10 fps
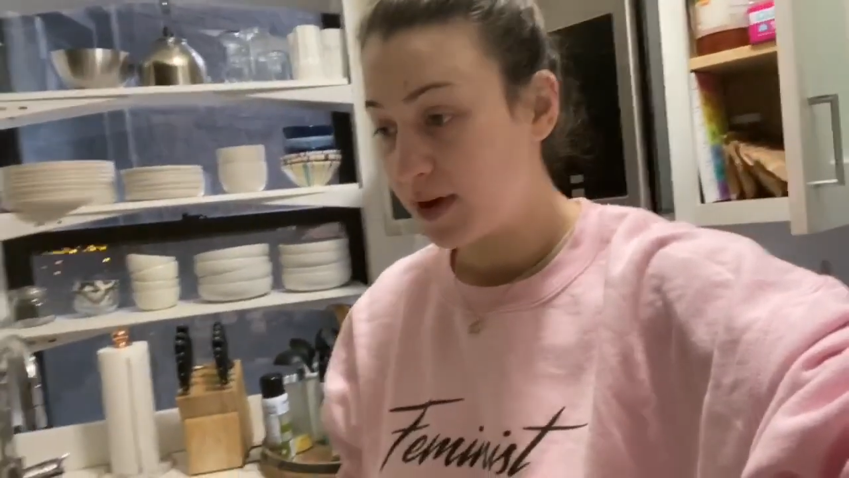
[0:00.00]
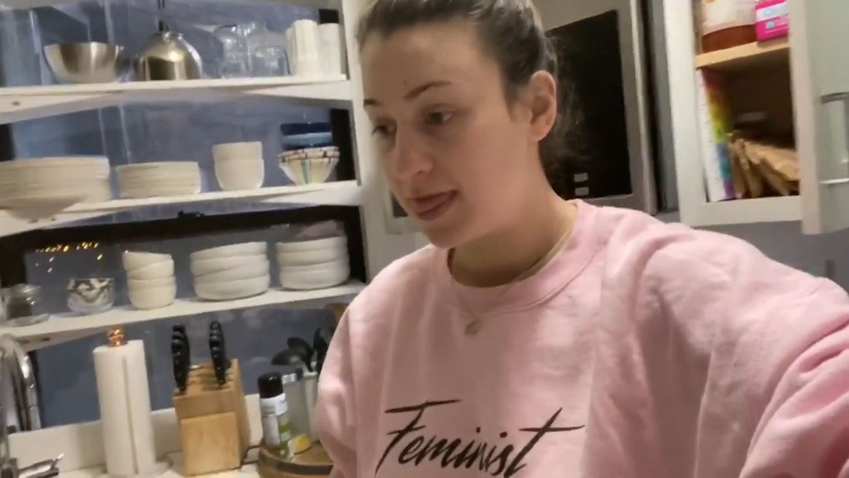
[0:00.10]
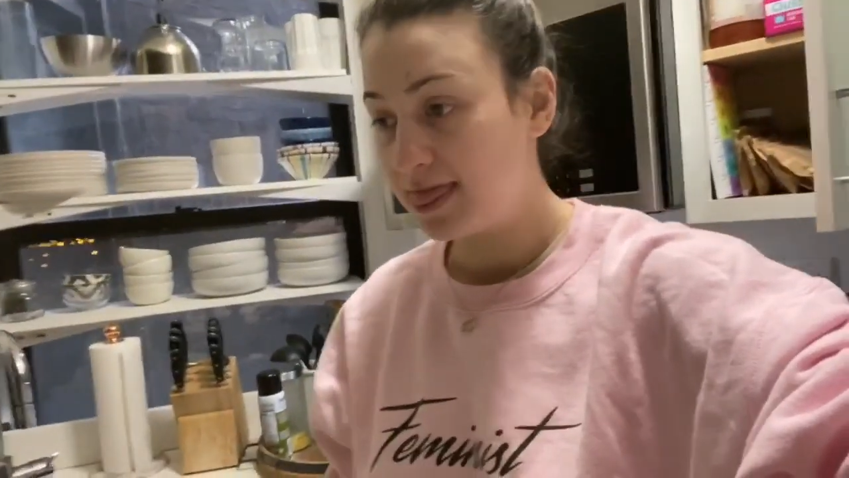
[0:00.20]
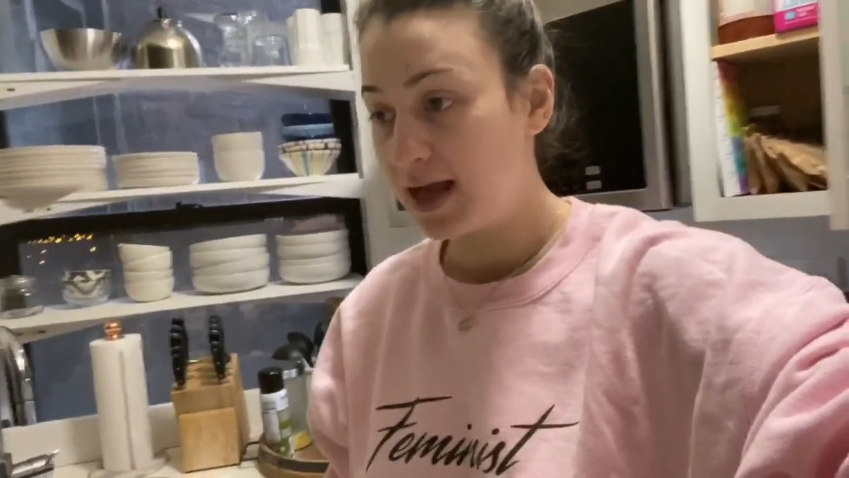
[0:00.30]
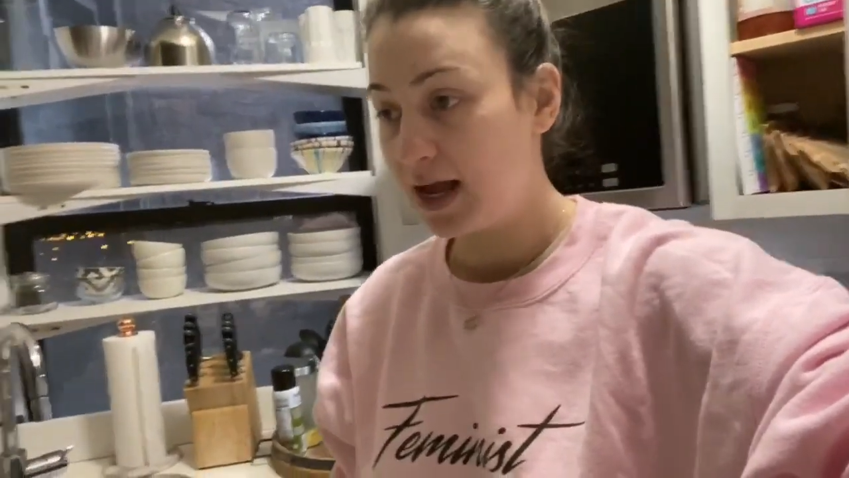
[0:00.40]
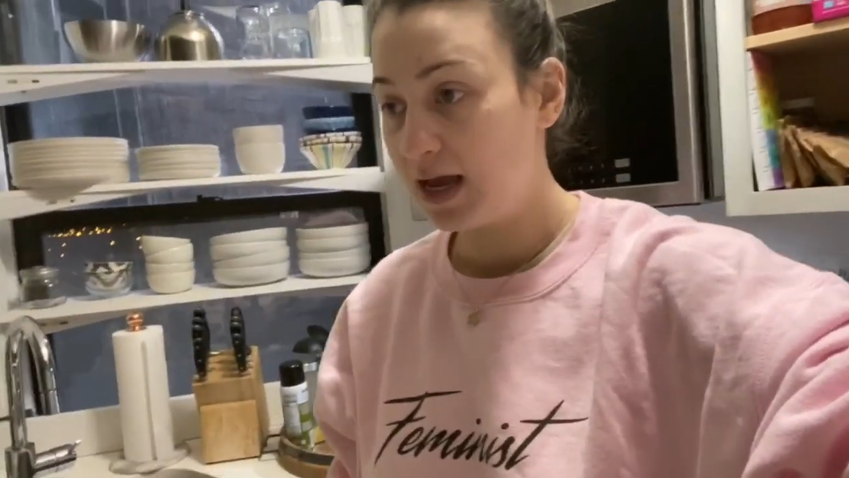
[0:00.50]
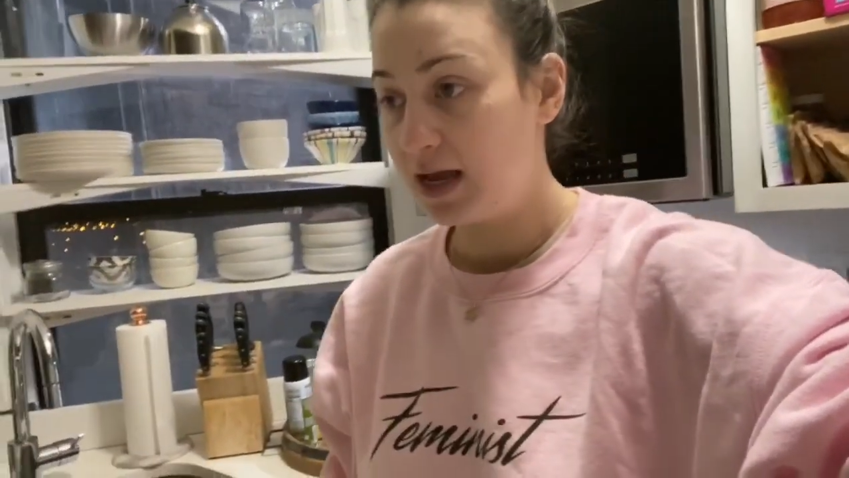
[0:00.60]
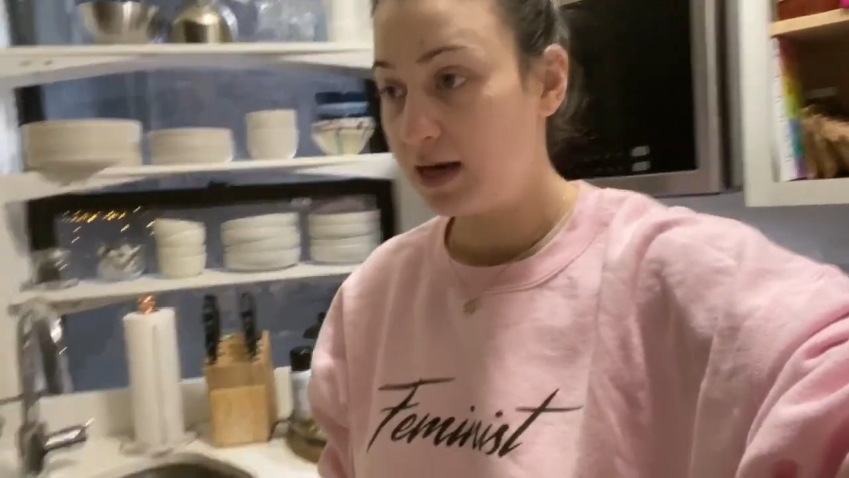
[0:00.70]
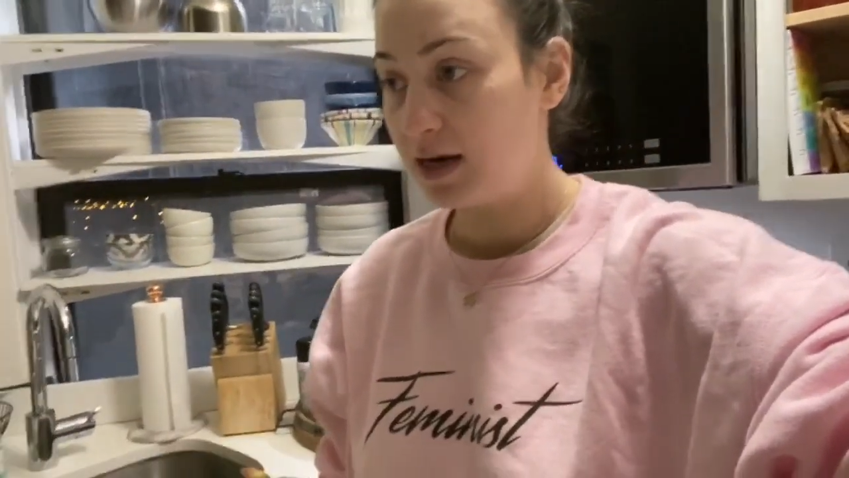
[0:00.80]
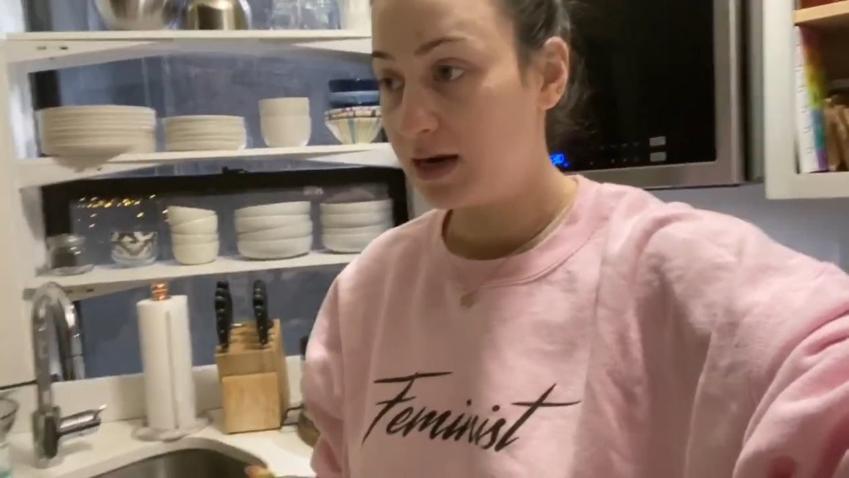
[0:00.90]
and
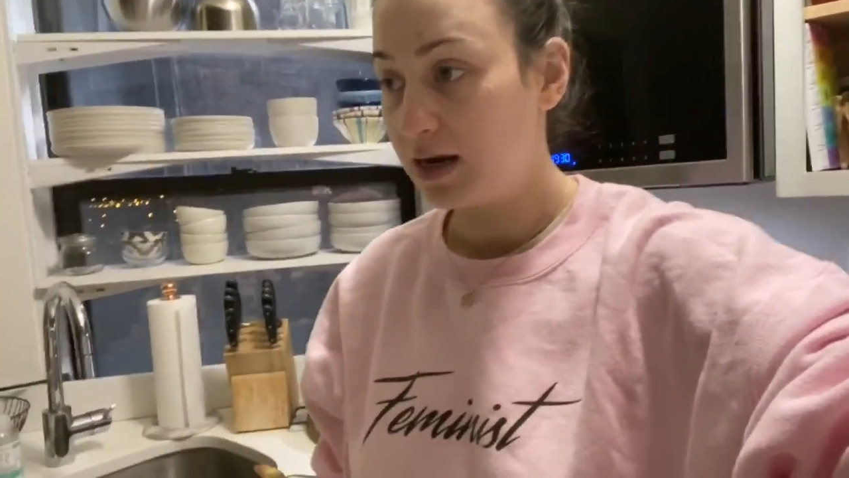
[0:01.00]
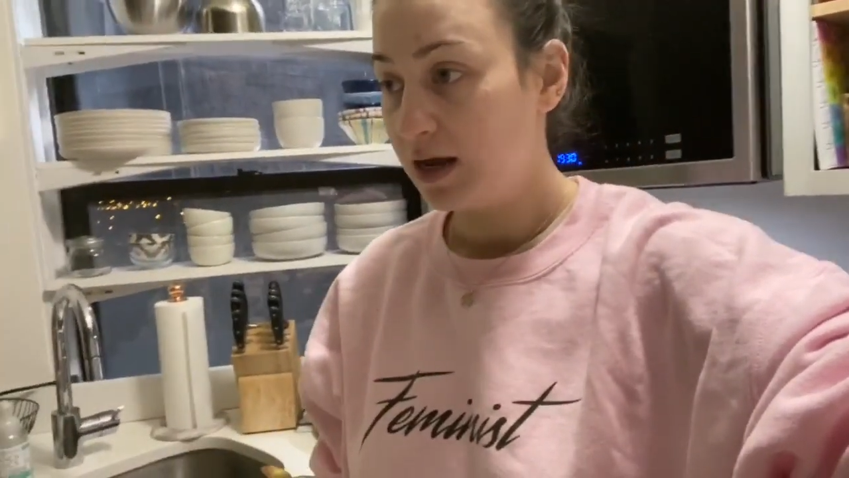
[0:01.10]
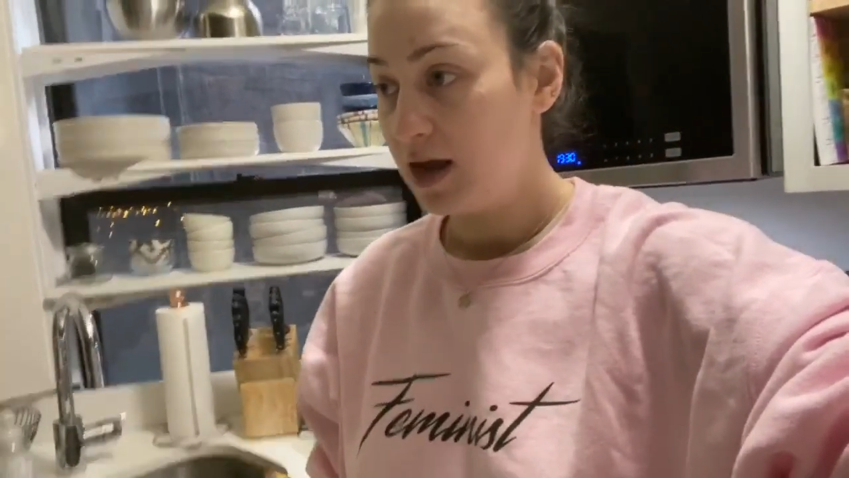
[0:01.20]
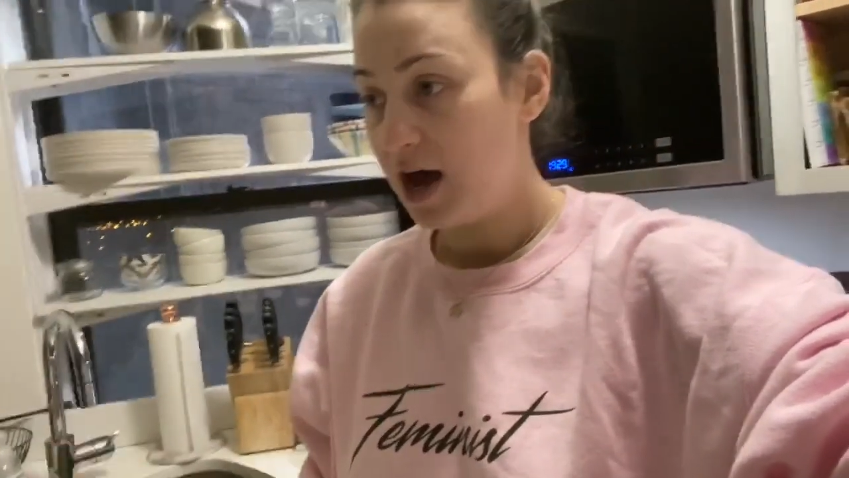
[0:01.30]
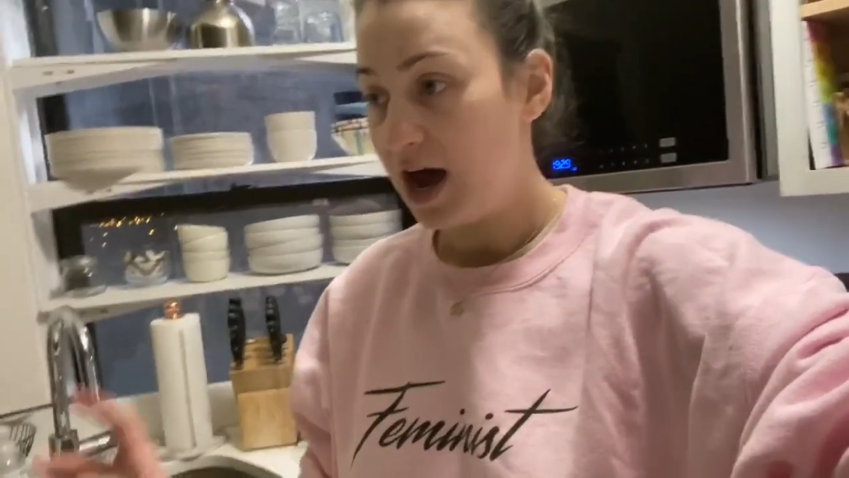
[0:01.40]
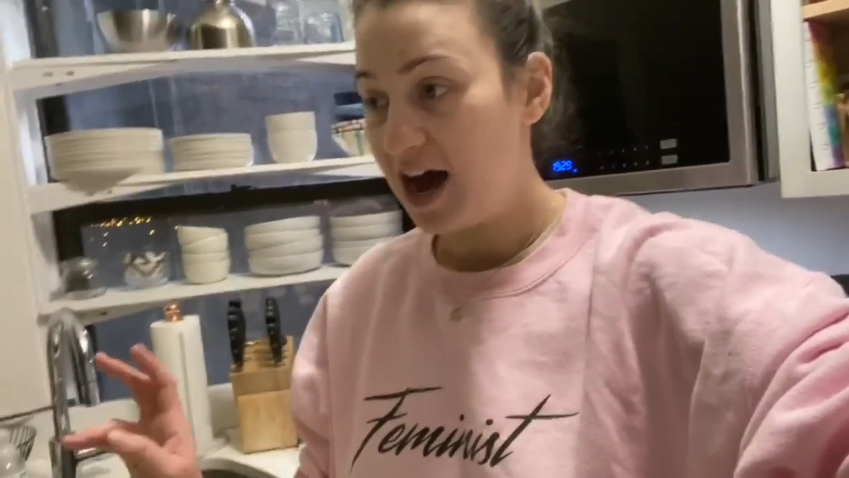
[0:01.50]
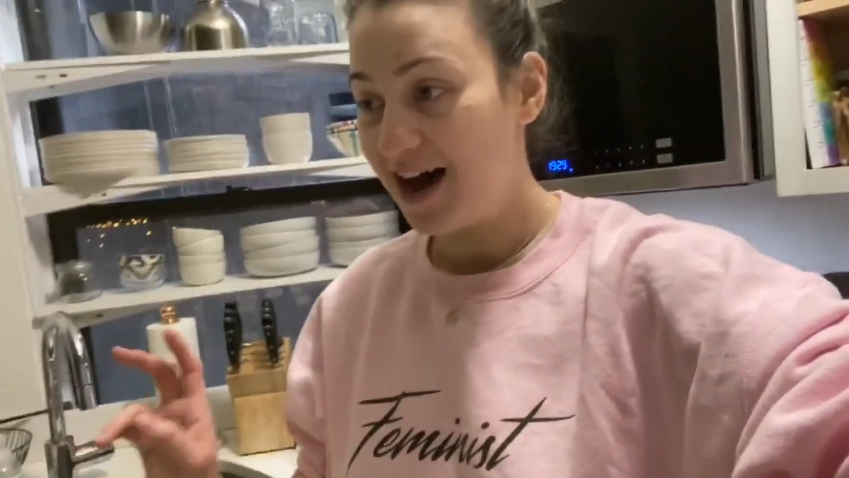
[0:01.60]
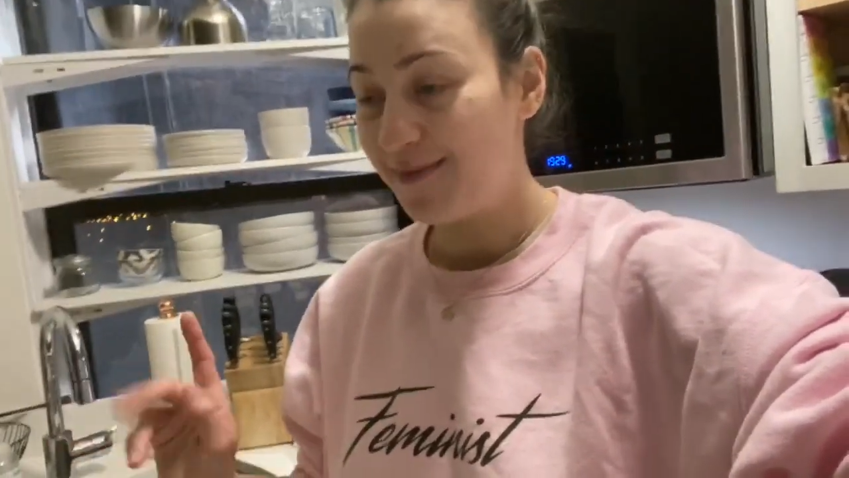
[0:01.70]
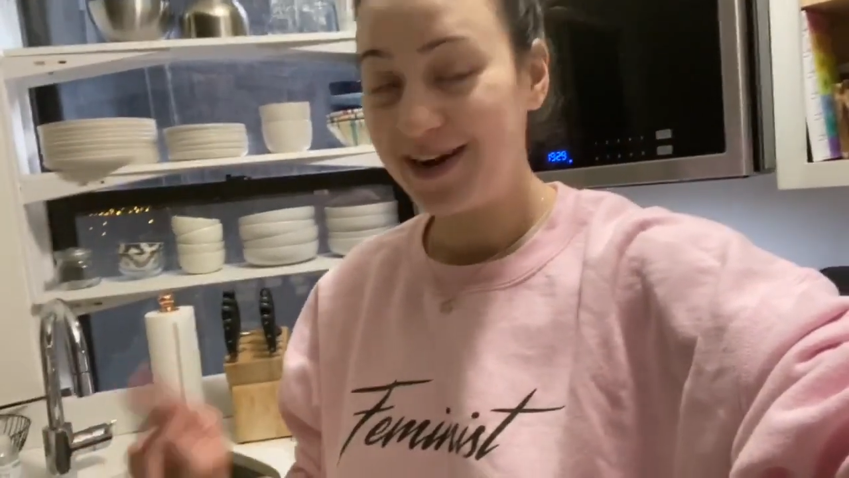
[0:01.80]
then I